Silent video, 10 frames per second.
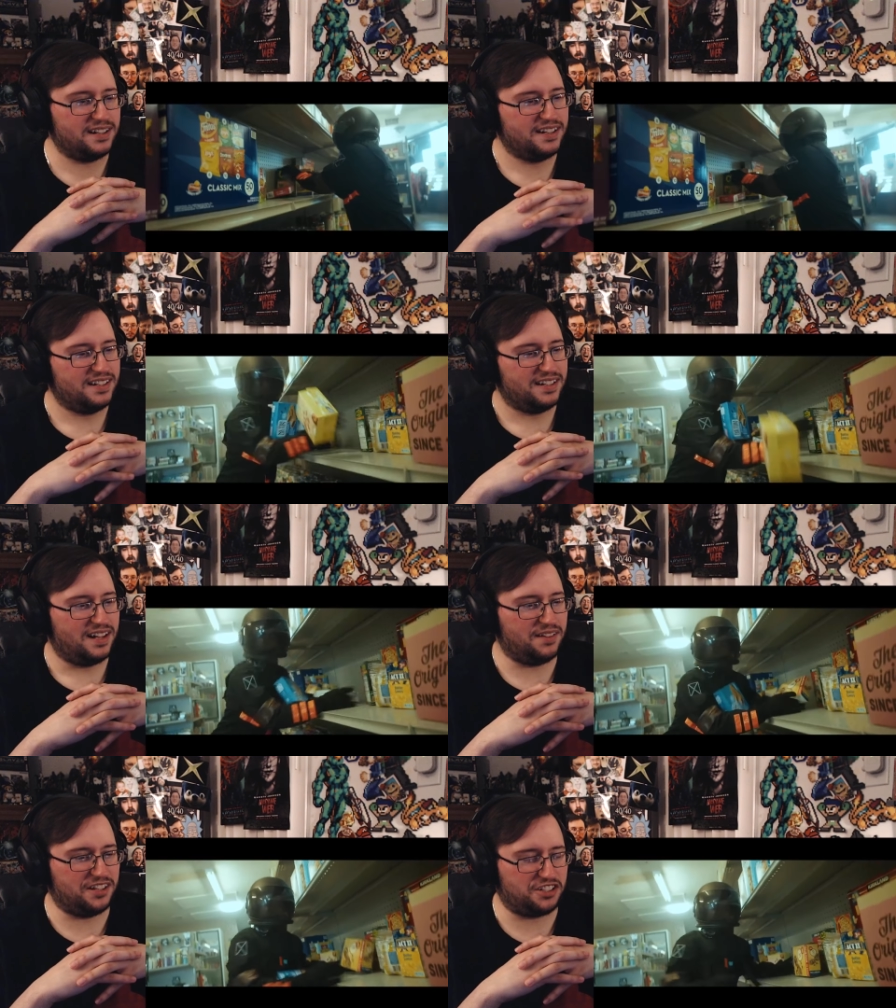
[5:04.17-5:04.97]

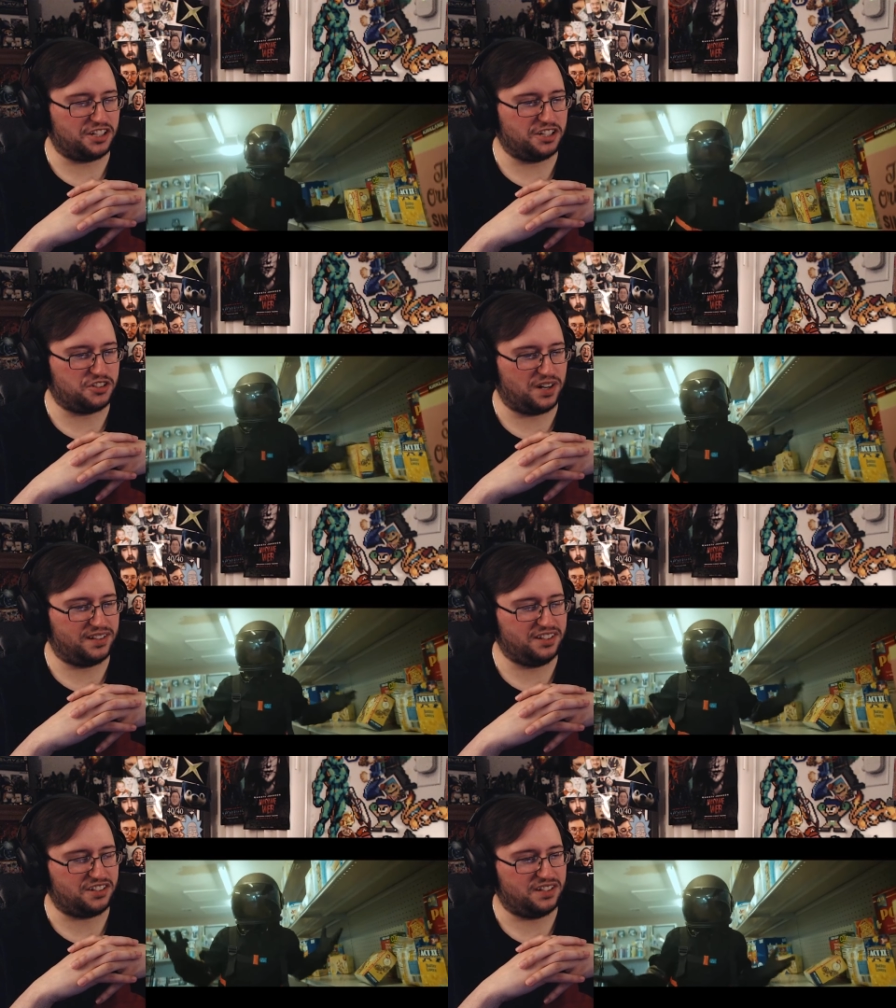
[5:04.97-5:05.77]
That was actually a good
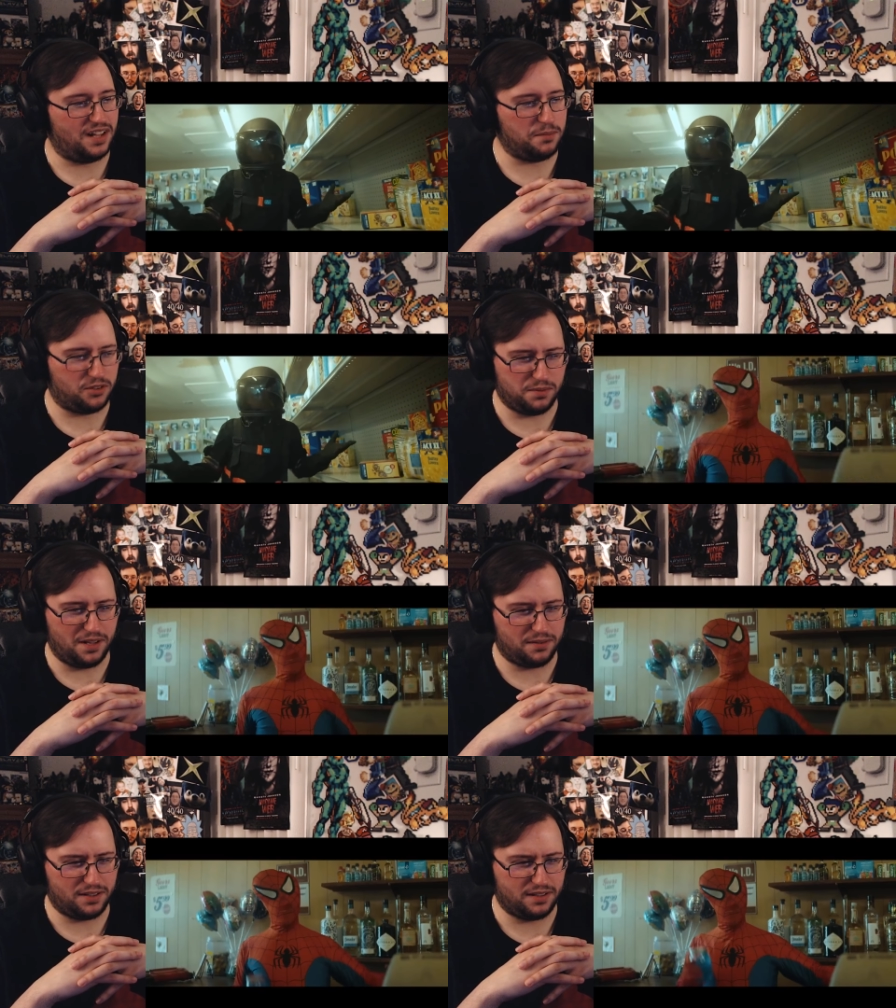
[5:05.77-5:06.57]
transition. I'm assuming
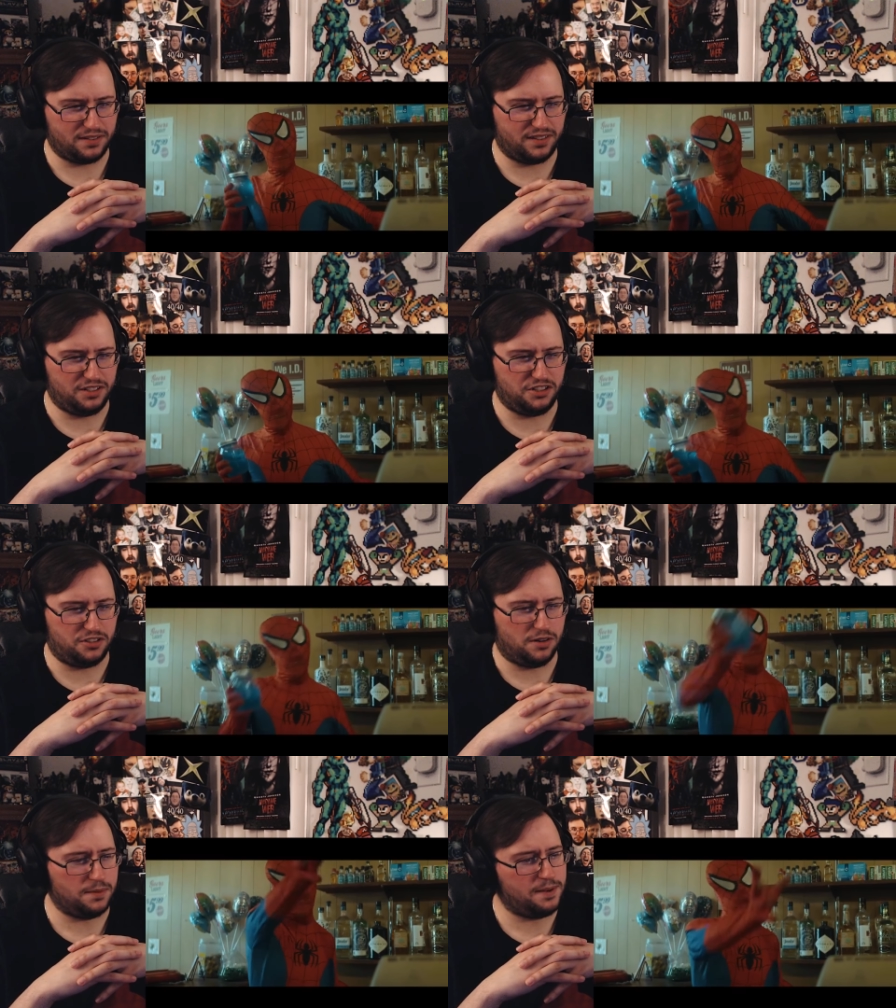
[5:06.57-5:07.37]
that was a CG
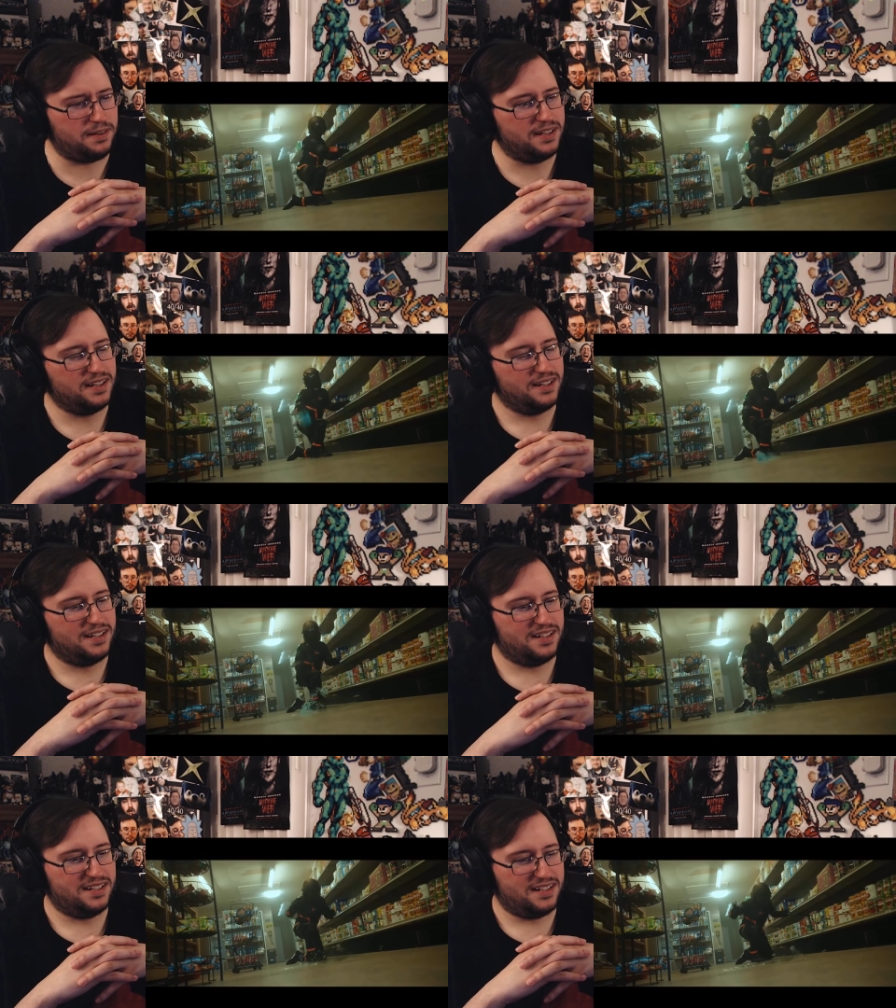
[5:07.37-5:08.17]
door, maybe?
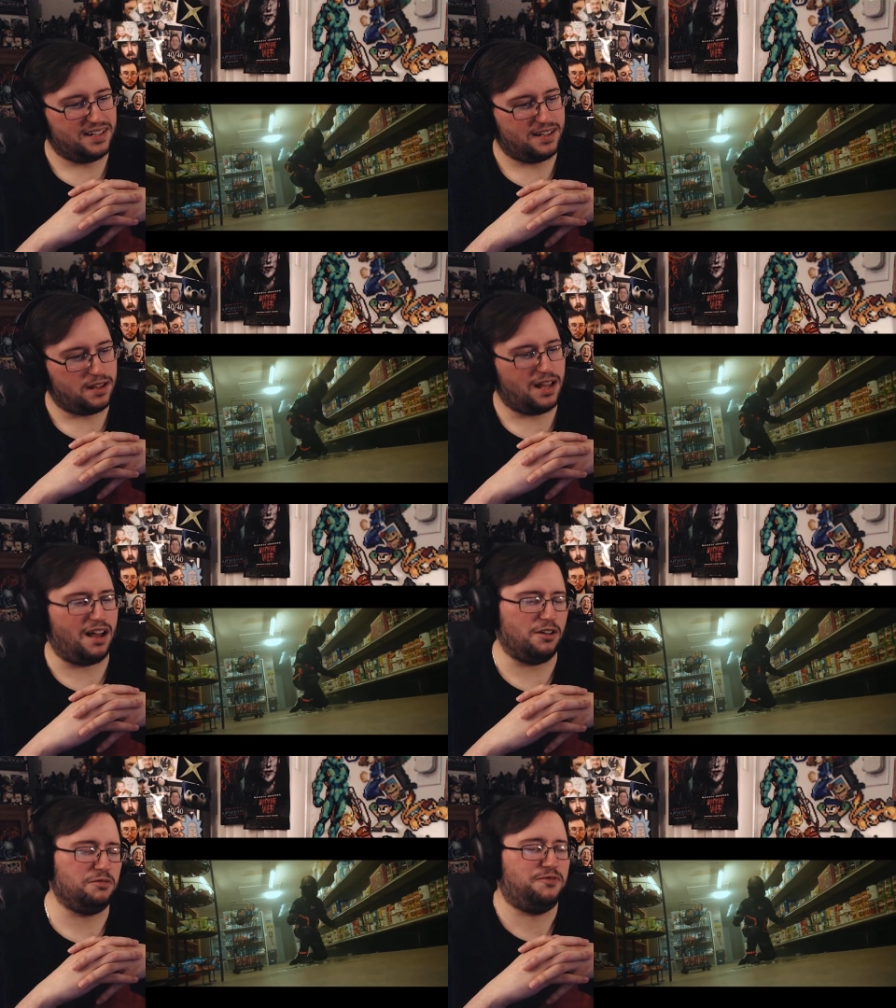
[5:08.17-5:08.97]

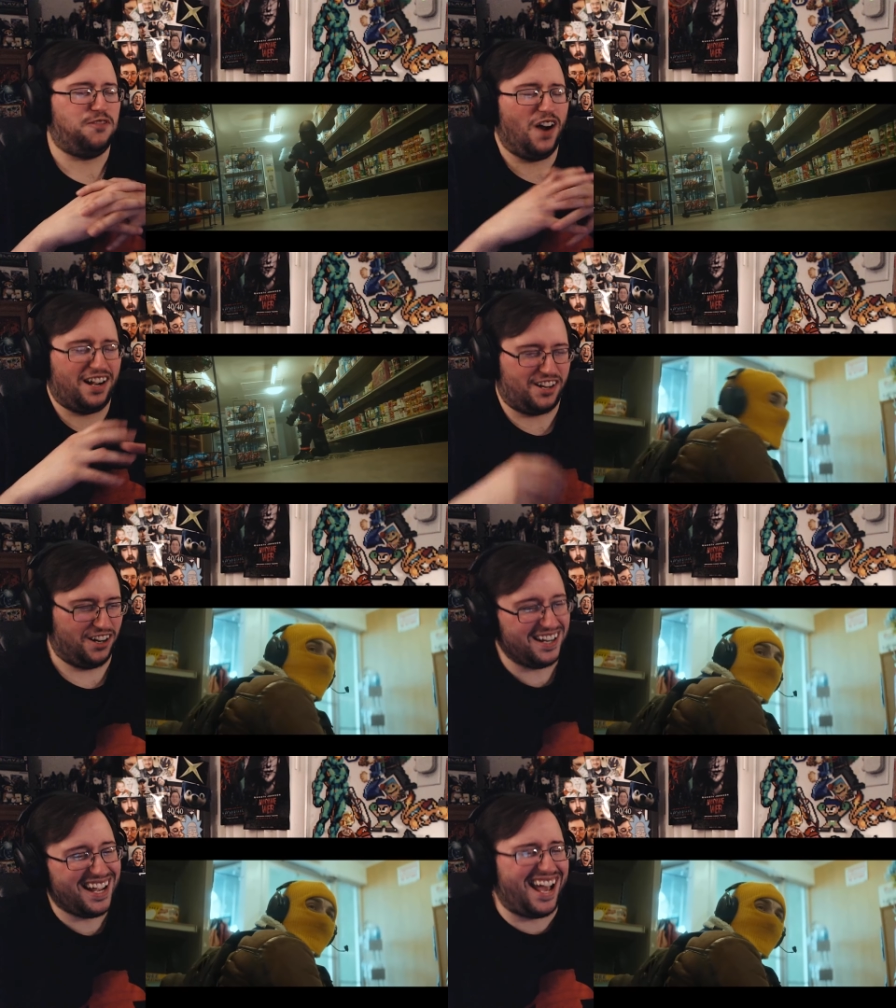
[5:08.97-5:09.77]
Oh, you fucker.